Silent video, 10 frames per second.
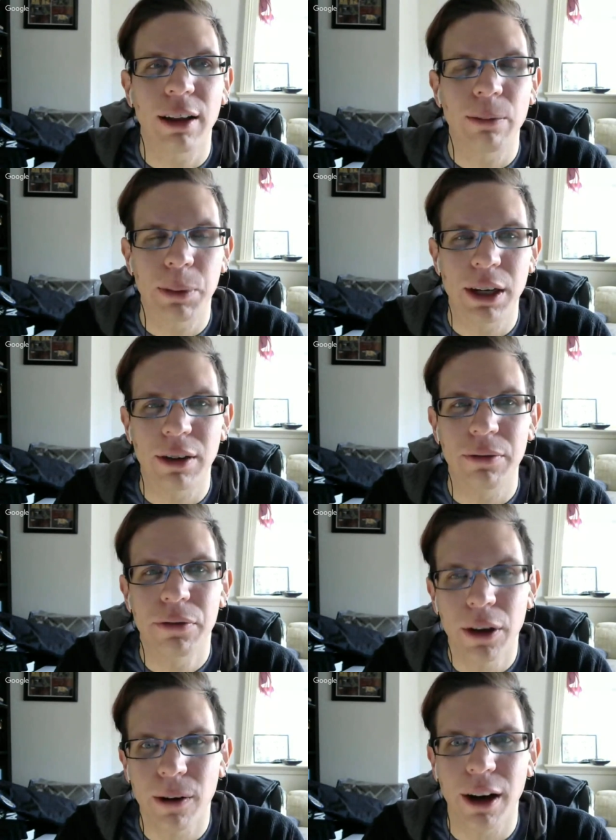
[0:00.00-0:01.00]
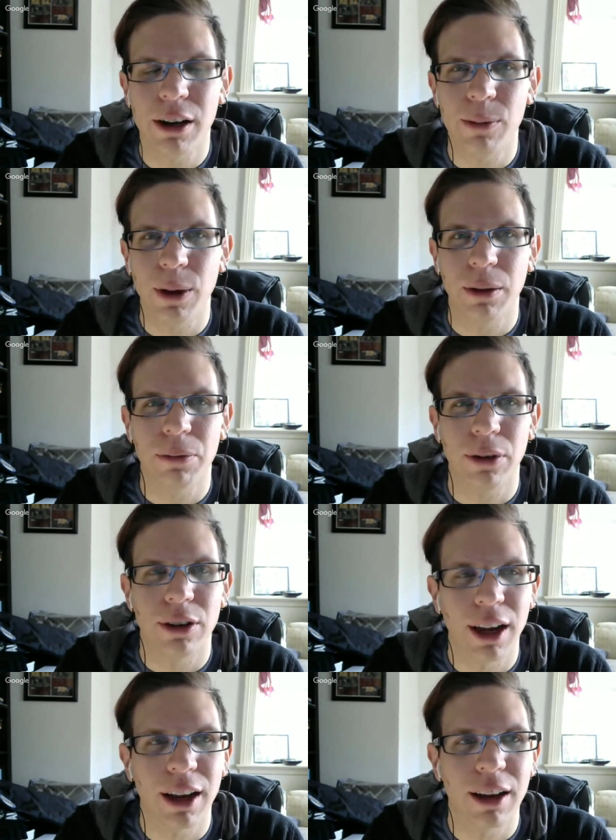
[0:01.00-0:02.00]
being infuriated with them for
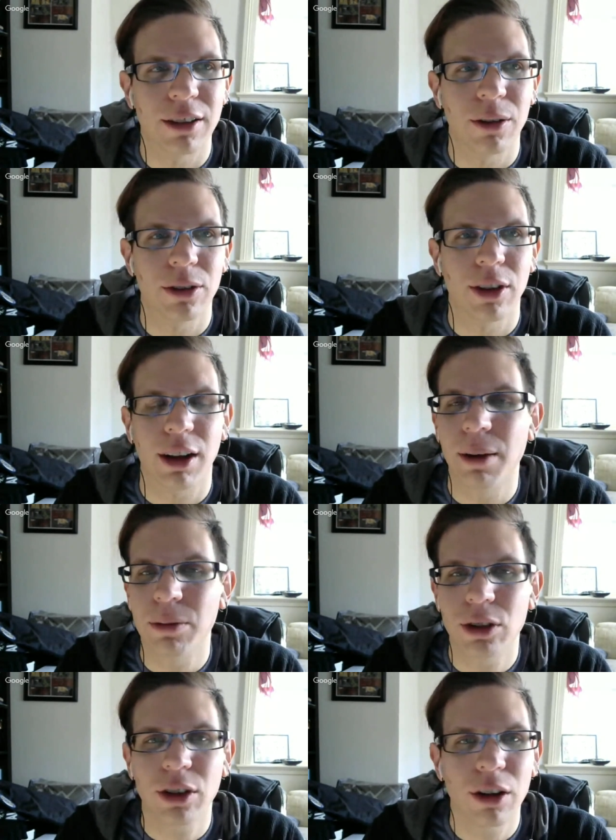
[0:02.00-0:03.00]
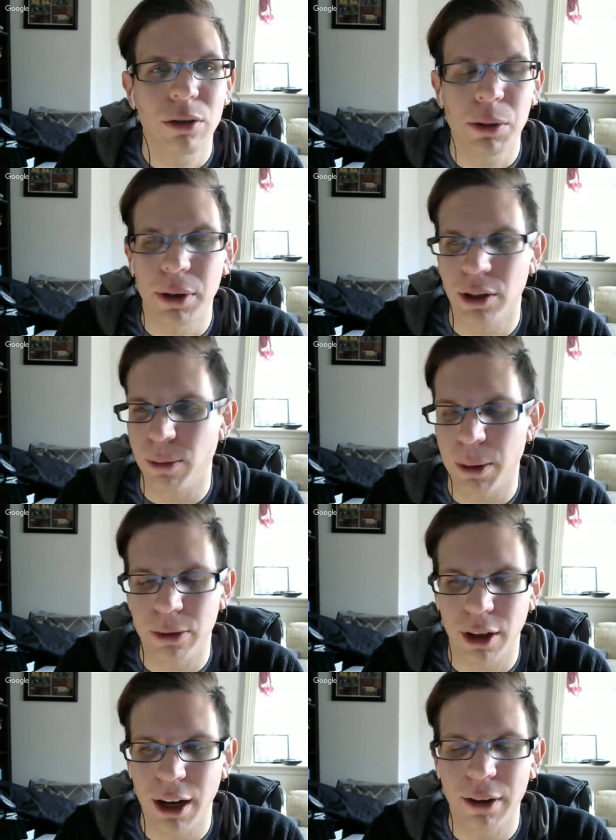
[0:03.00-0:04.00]
days, I was like, I'm just going to rebuild the
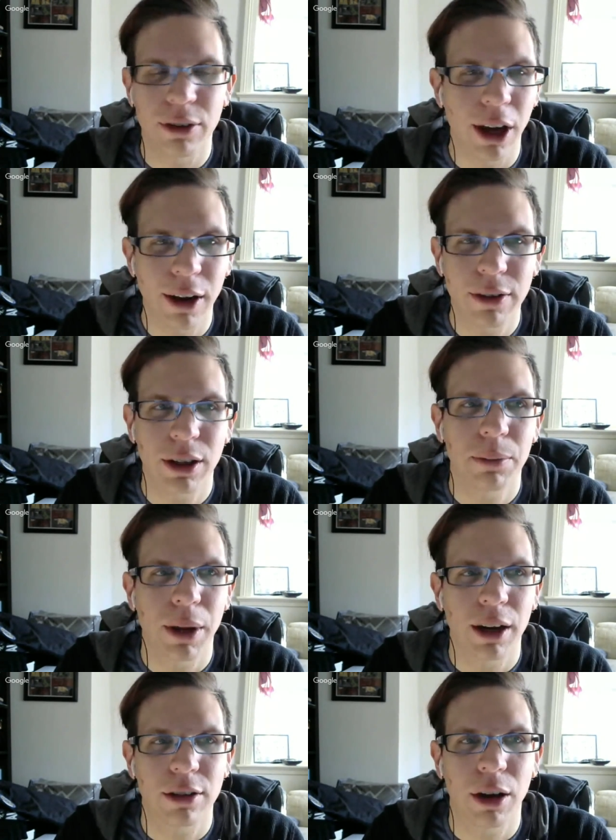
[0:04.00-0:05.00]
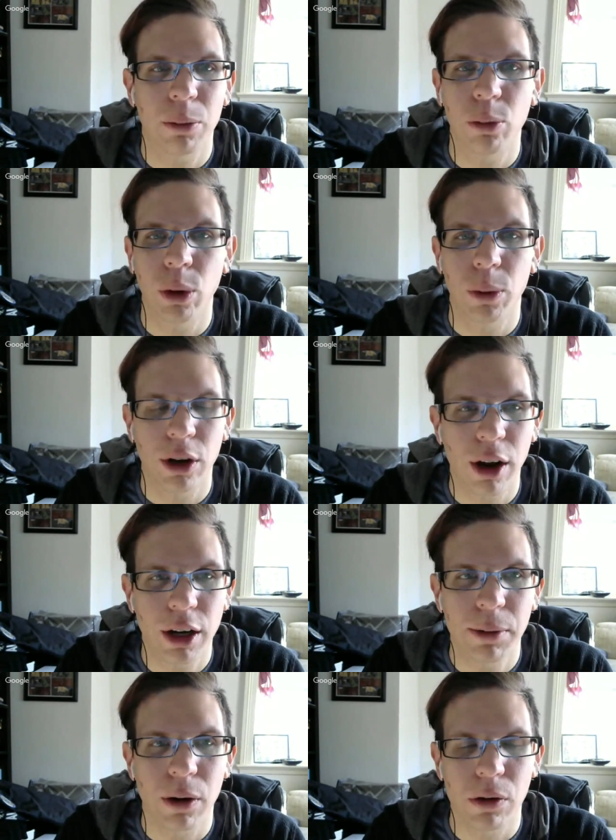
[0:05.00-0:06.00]
website. I've got everything backed up. We were
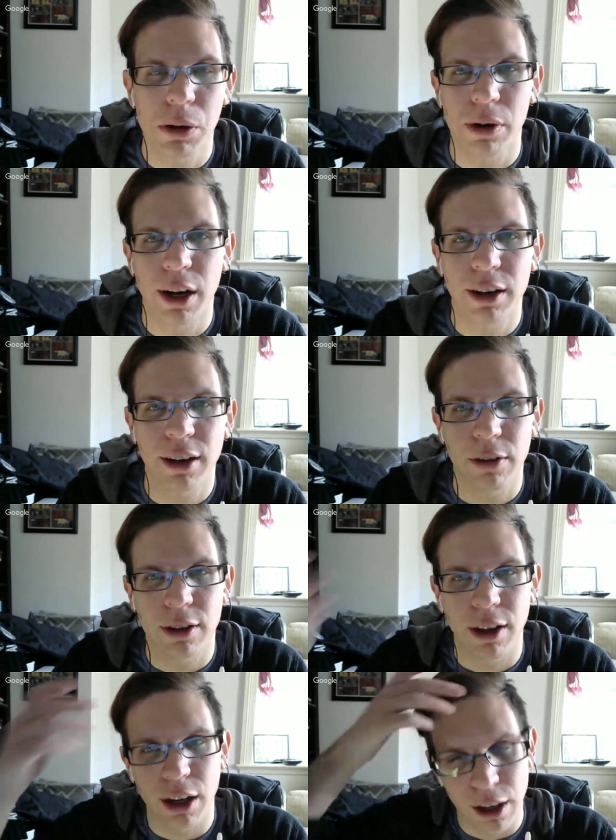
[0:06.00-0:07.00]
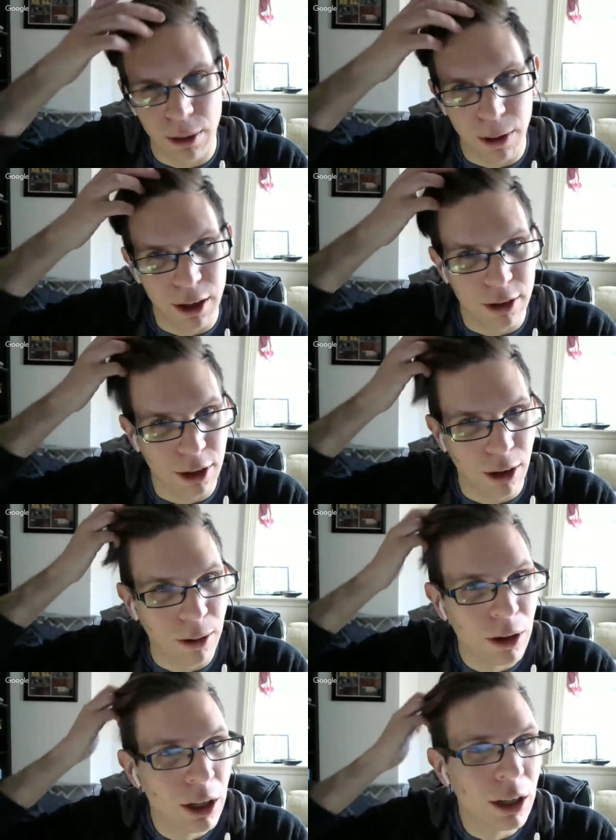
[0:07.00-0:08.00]
talking about rebranding everything anyway.
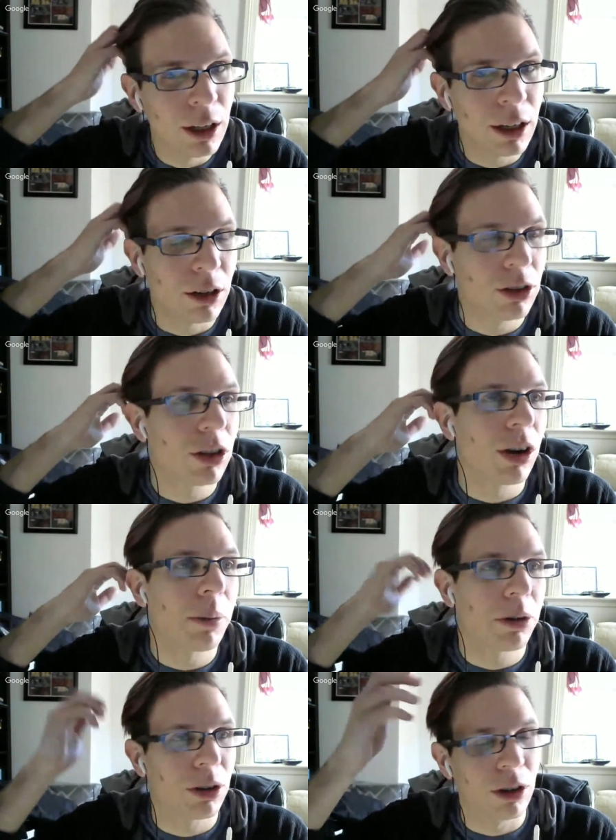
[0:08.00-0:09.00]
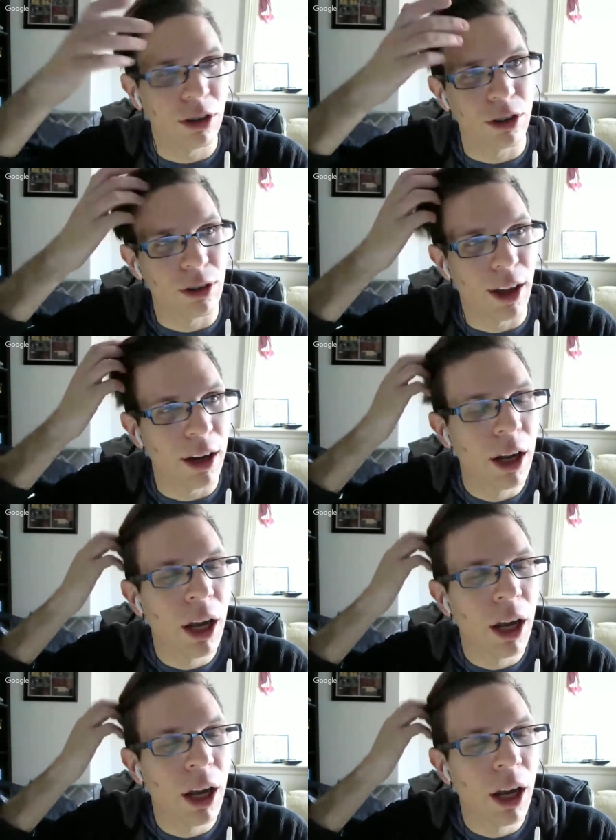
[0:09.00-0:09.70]
So here's a good opportunity to do that.